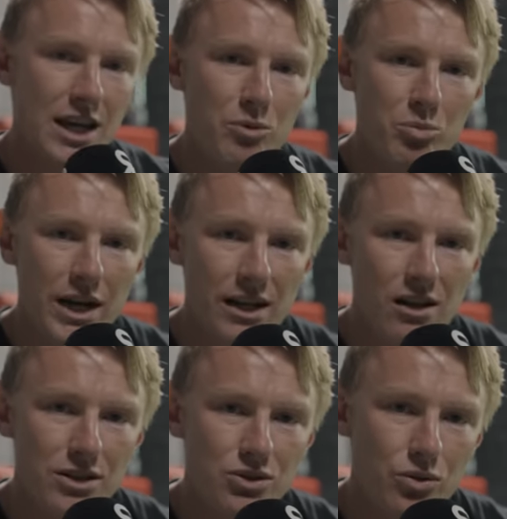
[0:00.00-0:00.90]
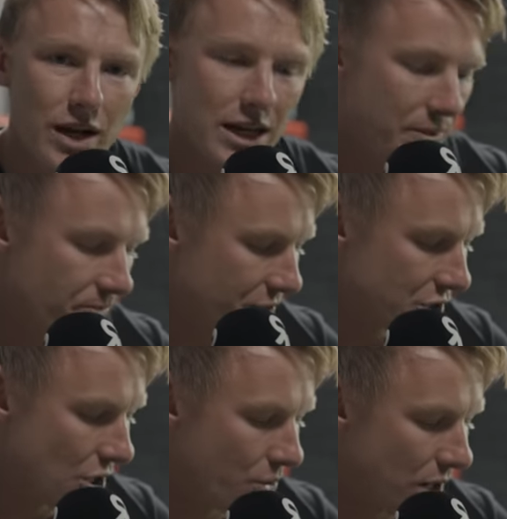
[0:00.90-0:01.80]
came with brake lines already,
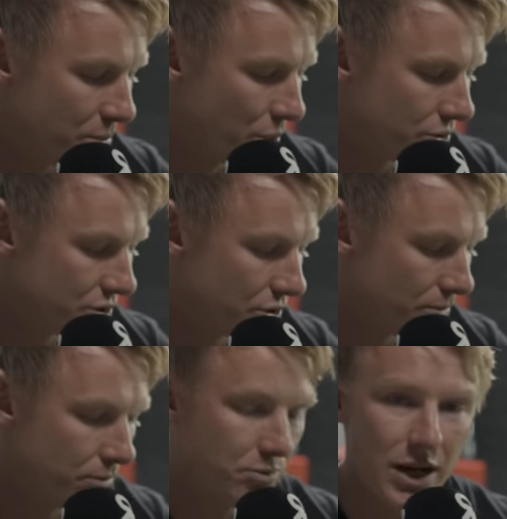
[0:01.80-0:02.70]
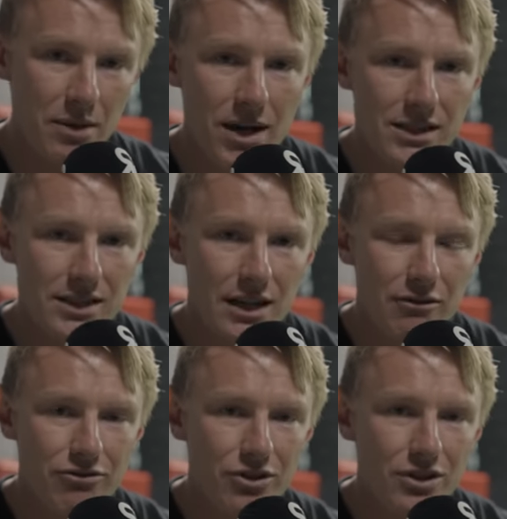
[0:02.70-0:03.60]
so I put some brake pads in
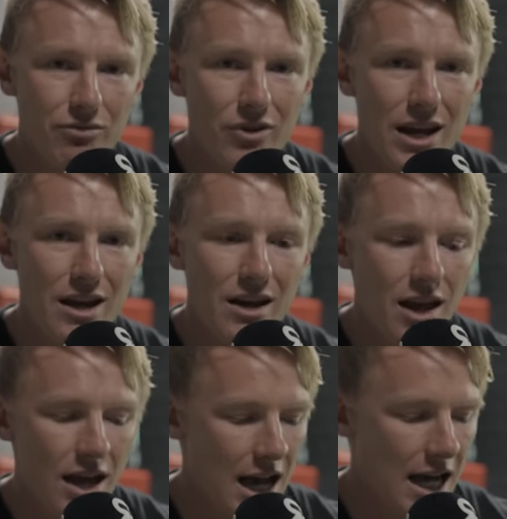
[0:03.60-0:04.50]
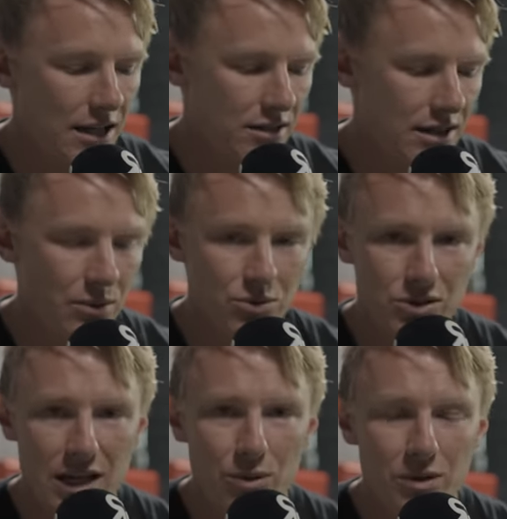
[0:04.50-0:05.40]
it, front and rear, and that will
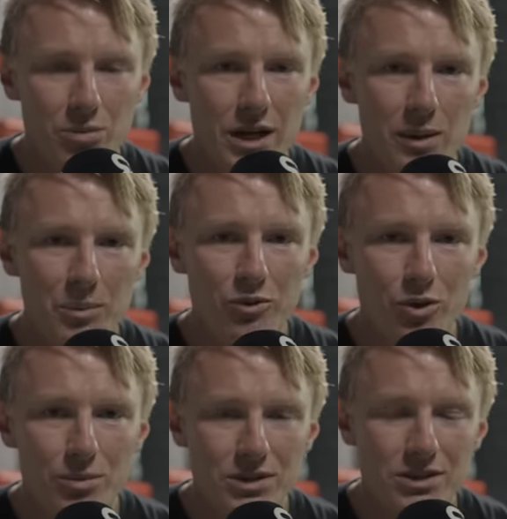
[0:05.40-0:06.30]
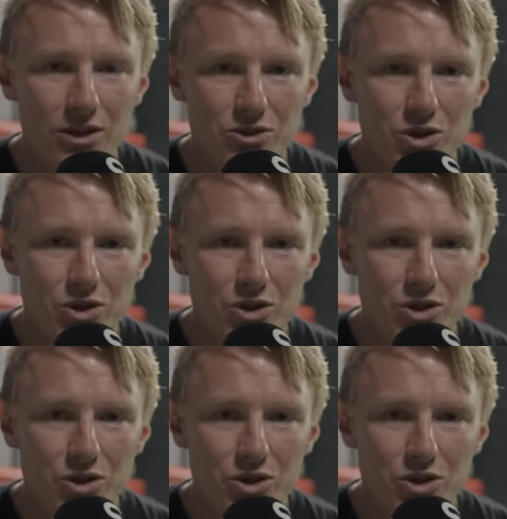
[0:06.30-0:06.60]
just help with the braking performance on